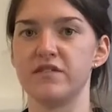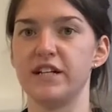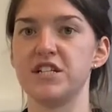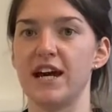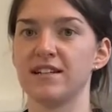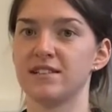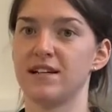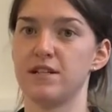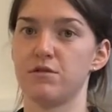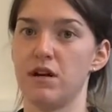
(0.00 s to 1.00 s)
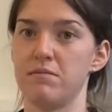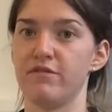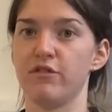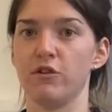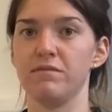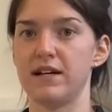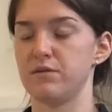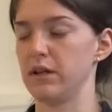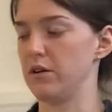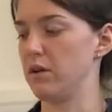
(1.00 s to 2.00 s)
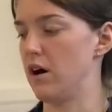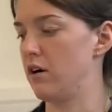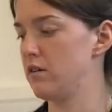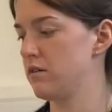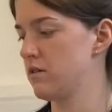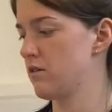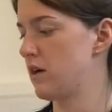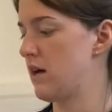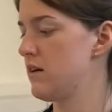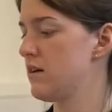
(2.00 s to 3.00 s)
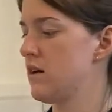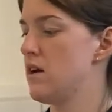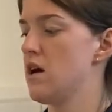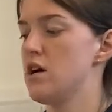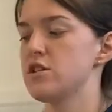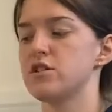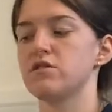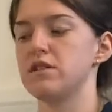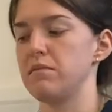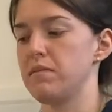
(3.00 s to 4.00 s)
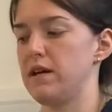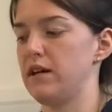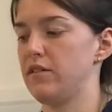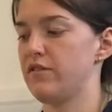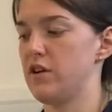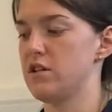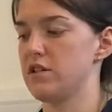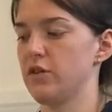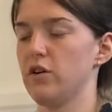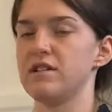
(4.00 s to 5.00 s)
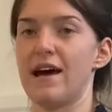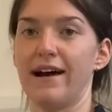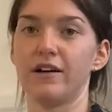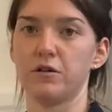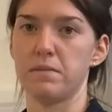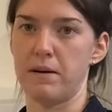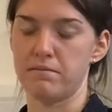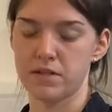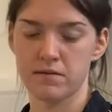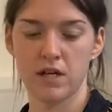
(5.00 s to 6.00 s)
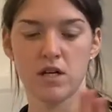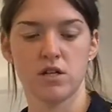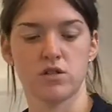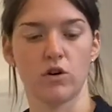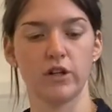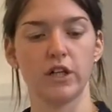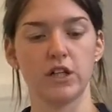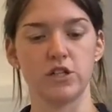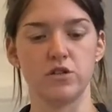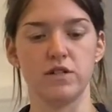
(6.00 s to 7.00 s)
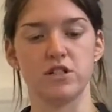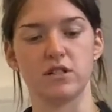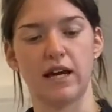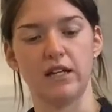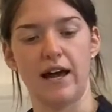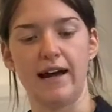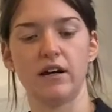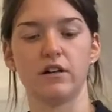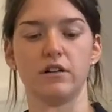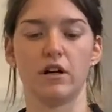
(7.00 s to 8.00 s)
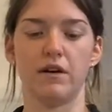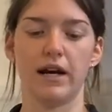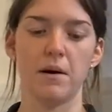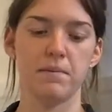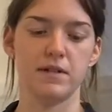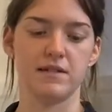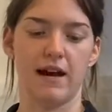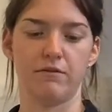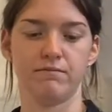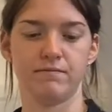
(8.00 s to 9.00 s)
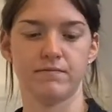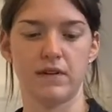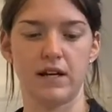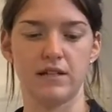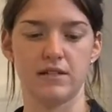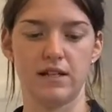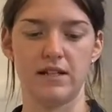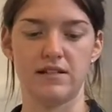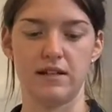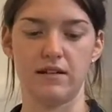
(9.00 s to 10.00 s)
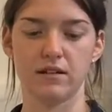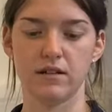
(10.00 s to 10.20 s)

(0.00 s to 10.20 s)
of each exercise we're aiming for as we go along. Okay. So simply, first of all, it's ankle pumps. So all you're going to do is just get your ankle going up and down, nice and easy.